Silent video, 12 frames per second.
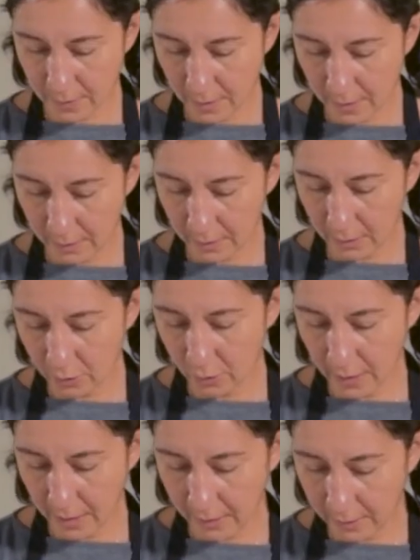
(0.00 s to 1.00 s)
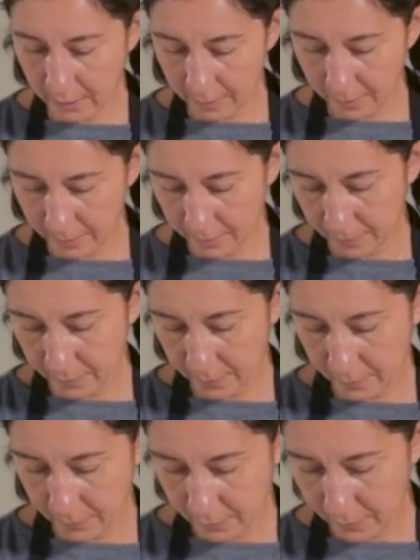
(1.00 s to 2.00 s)
and then you line them
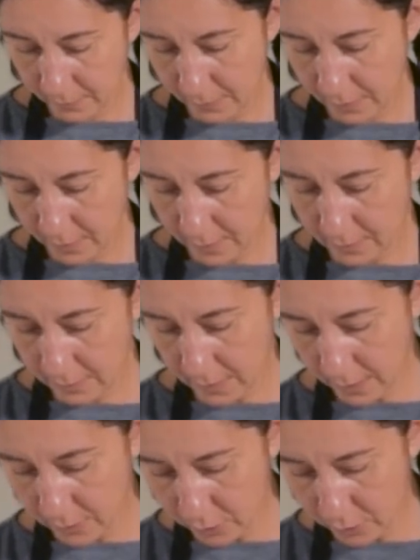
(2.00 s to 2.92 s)
and start